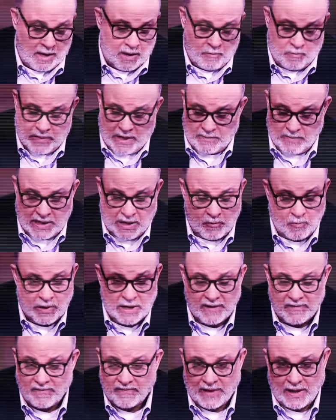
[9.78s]
maybe I want
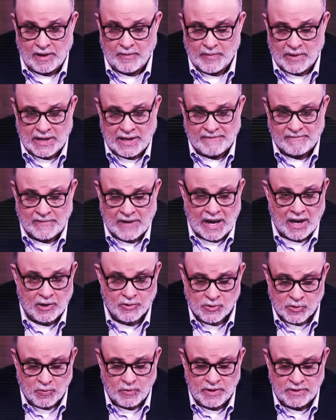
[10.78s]
to develop it out of
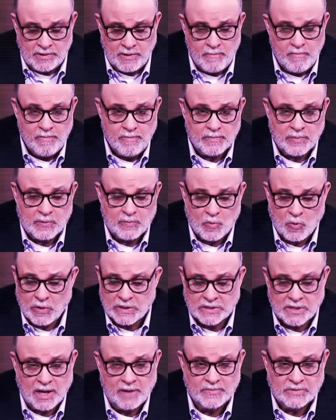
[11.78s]
altruism, but more
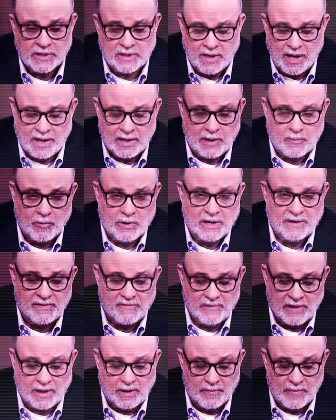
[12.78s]
times than not, I want to
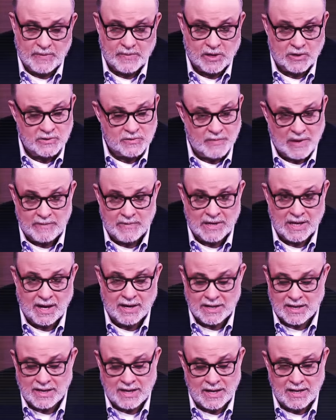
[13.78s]
develop it because maybe
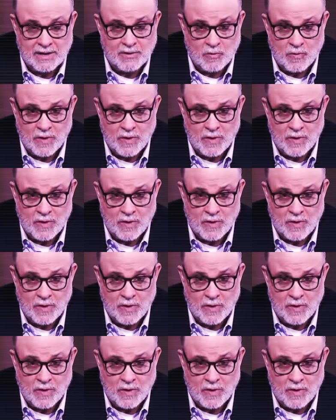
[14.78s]
I can hit it